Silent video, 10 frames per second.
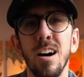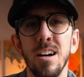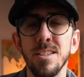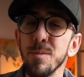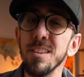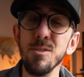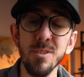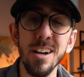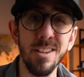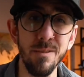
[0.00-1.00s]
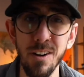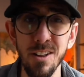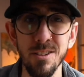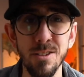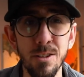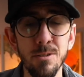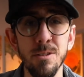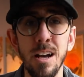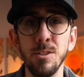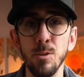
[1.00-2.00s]
something that you guys could follow
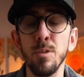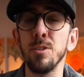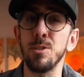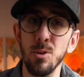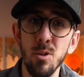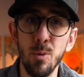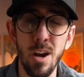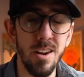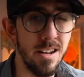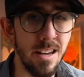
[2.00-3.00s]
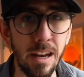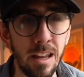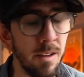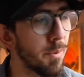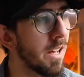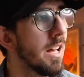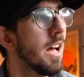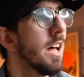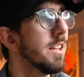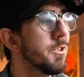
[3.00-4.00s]
too as you build your brand identity. But
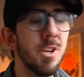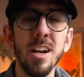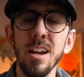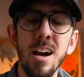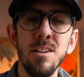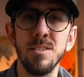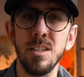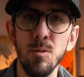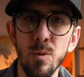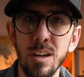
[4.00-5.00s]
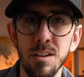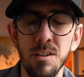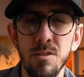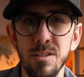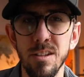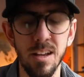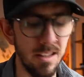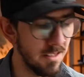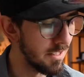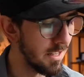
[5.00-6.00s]
let's check it out, see what we got going,
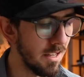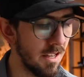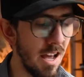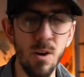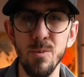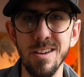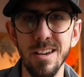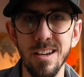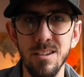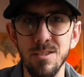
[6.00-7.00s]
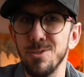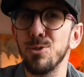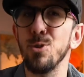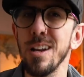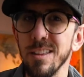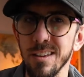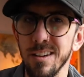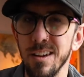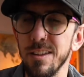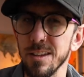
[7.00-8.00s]
and see how we can just
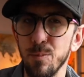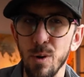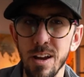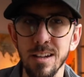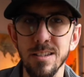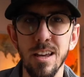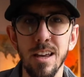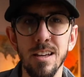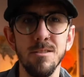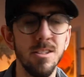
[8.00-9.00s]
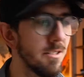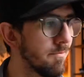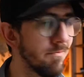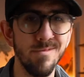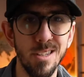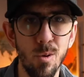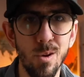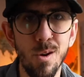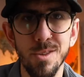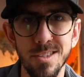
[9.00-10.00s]
strengthen this brand and see where we
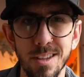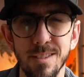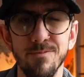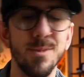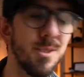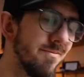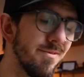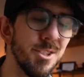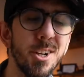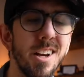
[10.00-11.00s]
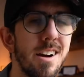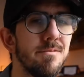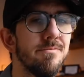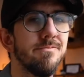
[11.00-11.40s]
go with this thing. So let's check it out.